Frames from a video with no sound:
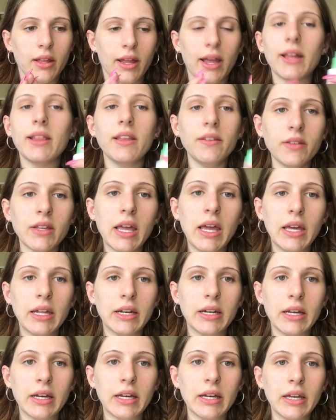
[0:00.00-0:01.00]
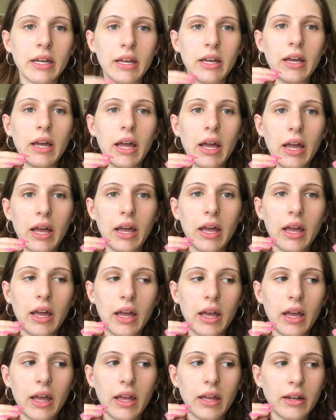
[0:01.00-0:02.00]
Like I live in Canada
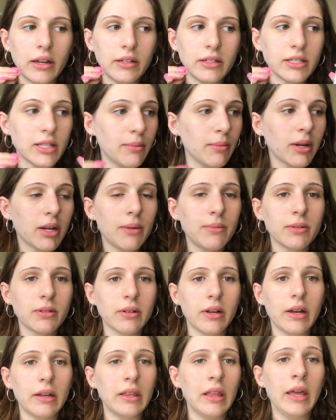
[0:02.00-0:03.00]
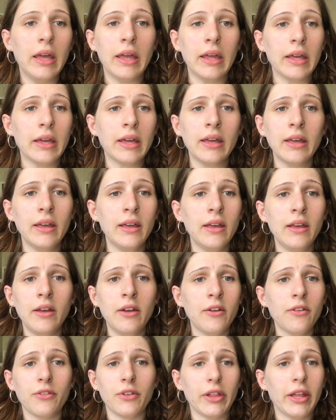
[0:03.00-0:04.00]
and summer comes around like
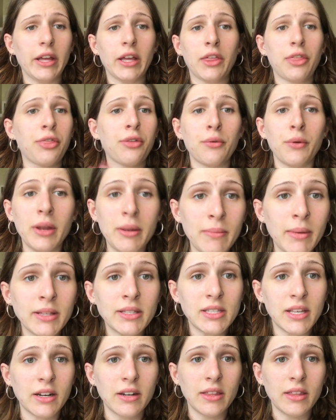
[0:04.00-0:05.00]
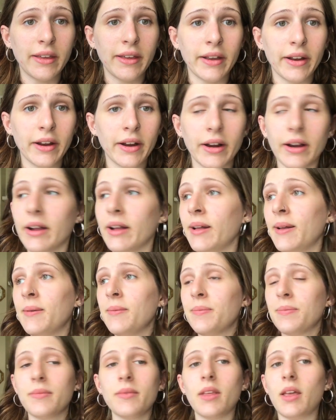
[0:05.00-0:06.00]
for like 3 months the year.
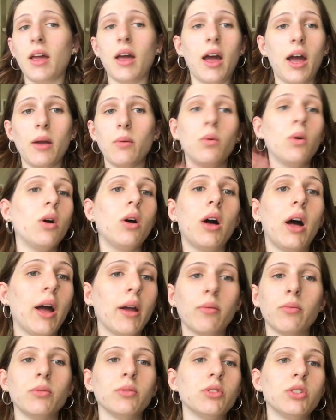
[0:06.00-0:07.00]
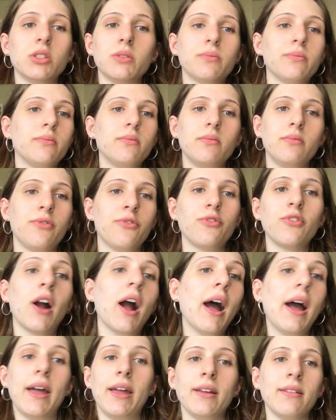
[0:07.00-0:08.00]
I will just
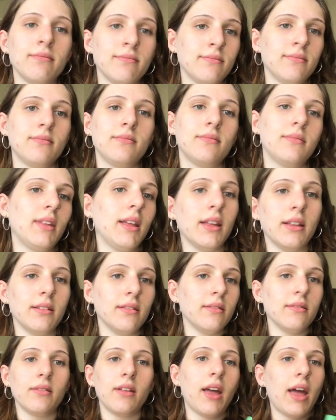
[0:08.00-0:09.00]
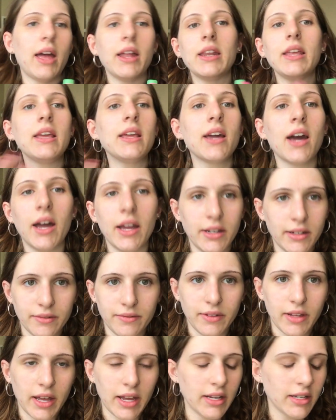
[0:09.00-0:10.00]
fry in any kind
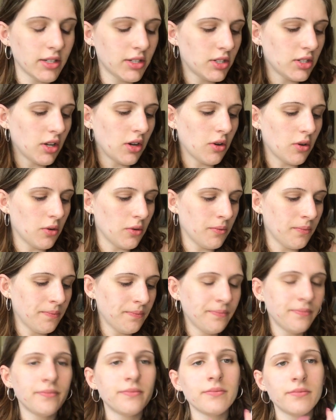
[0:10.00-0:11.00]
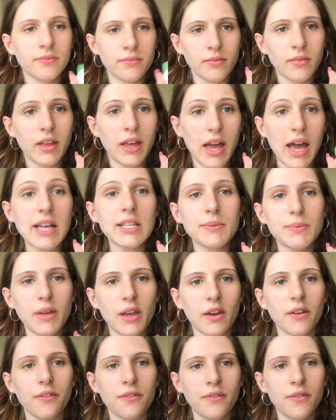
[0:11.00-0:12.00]
of light. So
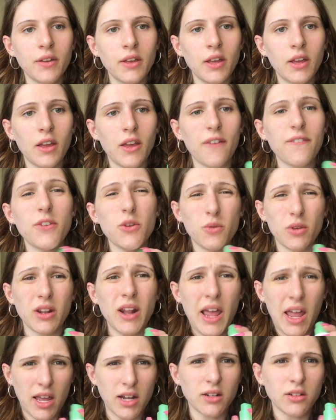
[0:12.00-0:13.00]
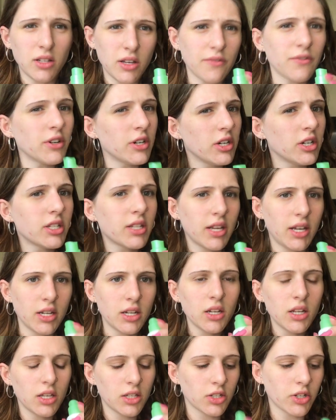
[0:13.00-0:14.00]
SPF, if you can handle it for your
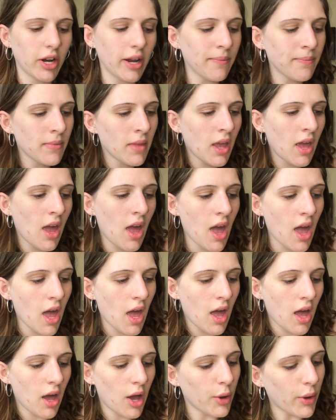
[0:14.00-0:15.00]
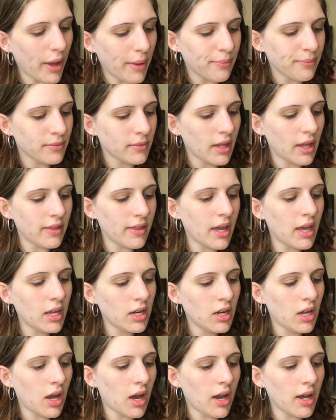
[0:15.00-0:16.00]
skin, is great. Okay, and
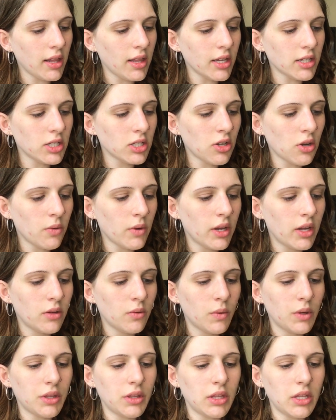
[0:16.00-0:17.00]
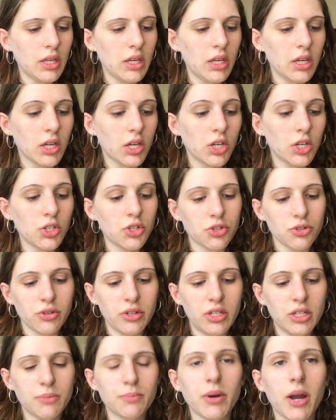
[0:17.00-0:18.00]
then I like to go in with the
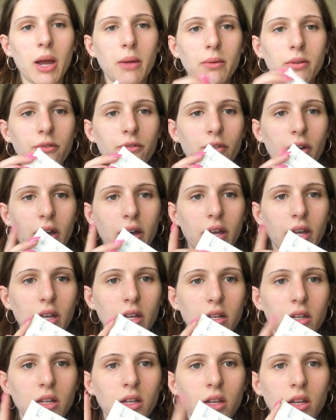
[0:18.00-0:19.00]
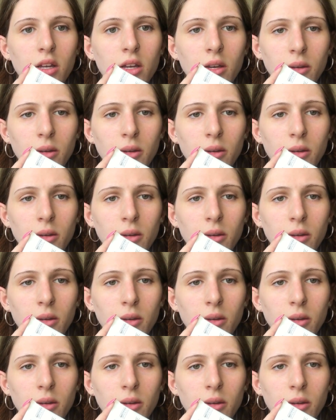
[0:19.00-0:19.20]
Catrice Prime and Fine